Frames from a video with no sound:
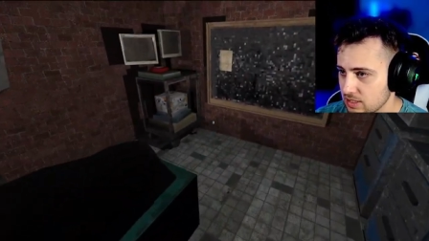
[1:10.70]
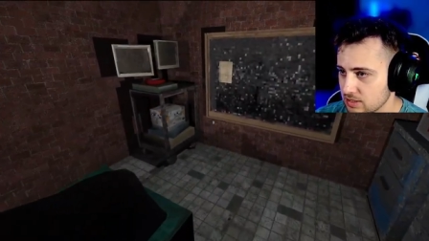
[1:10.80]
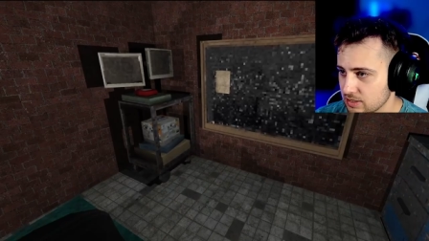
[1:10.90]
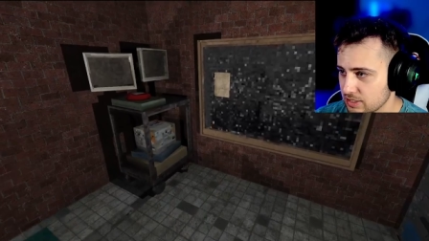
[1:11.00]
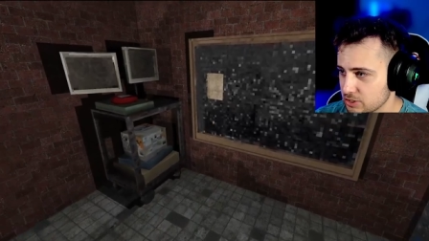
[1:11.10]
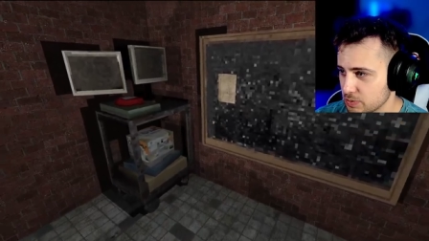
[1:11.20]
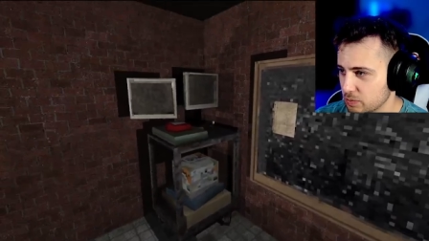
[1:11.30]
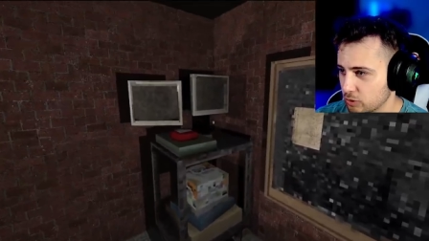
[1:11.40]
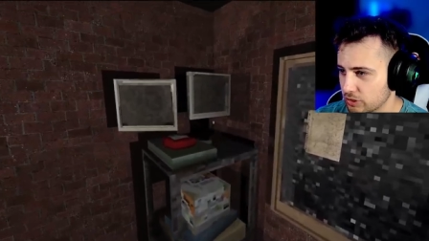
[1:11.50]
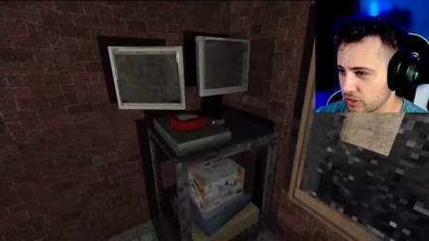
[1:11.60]
I guess we
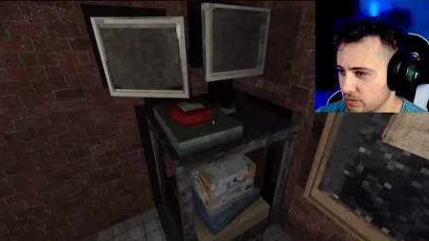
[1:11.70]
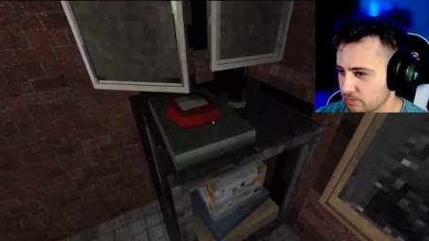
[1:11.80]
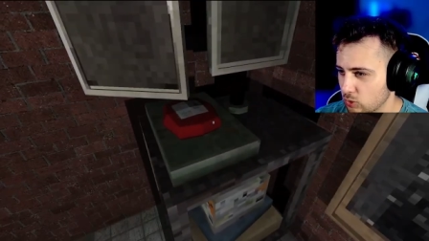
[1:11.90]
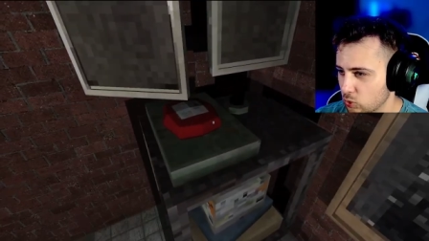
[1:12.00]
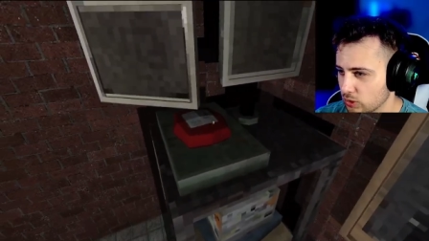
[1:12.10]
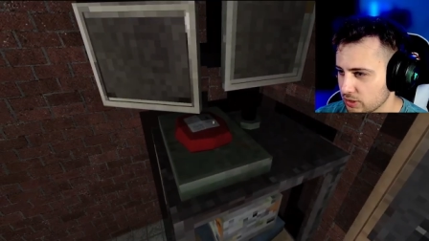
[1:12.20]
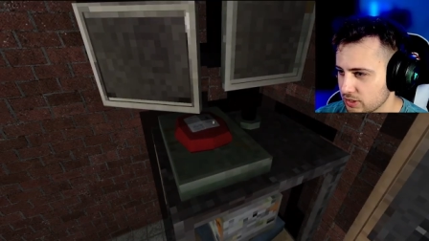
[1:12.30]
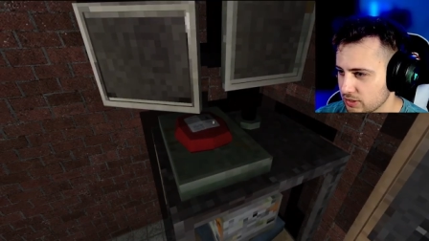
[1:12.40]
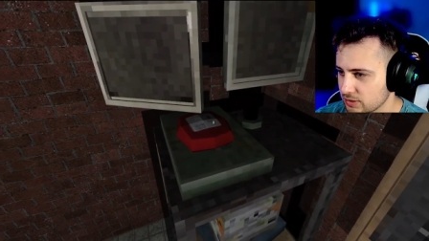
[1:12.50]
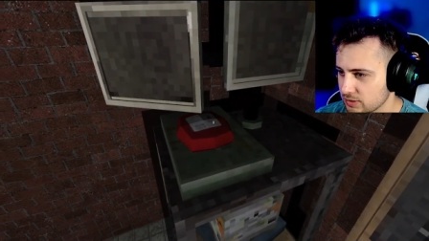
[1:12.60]
work at a morgue?
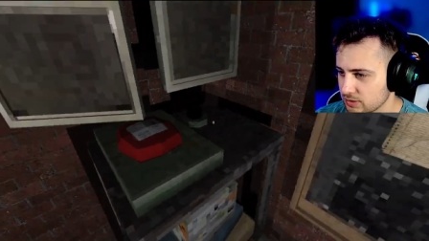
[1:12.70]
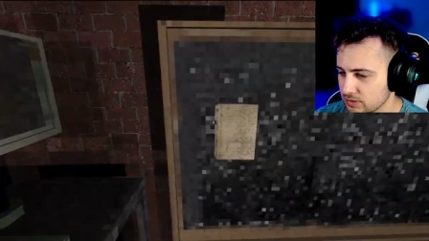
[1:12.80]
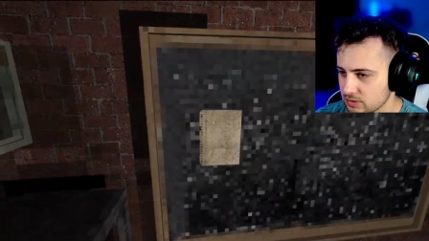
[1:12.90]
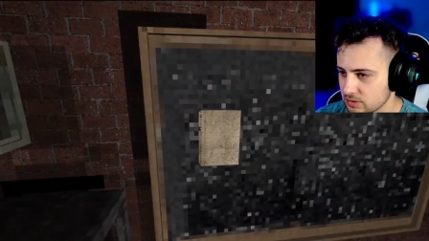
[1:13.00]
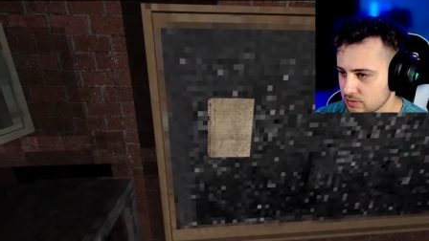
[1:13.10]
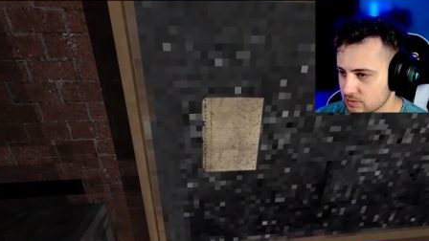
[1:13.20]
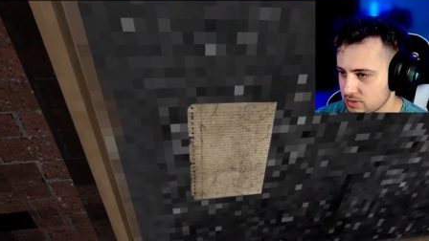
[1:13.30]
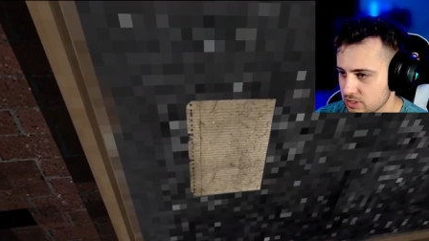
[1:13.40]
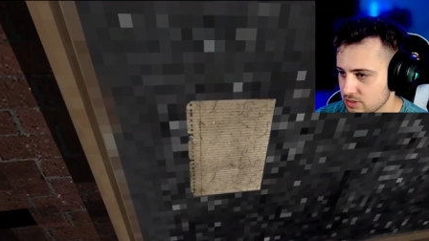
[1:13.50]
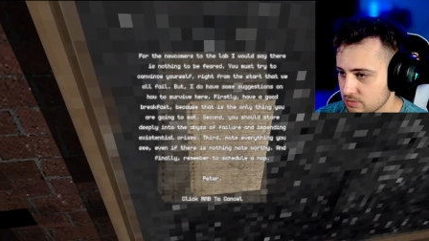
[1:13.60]

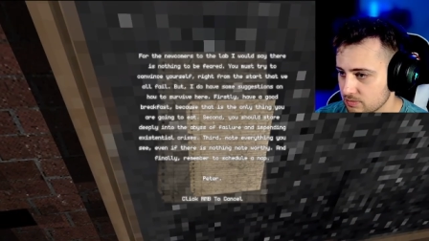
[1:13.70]
This.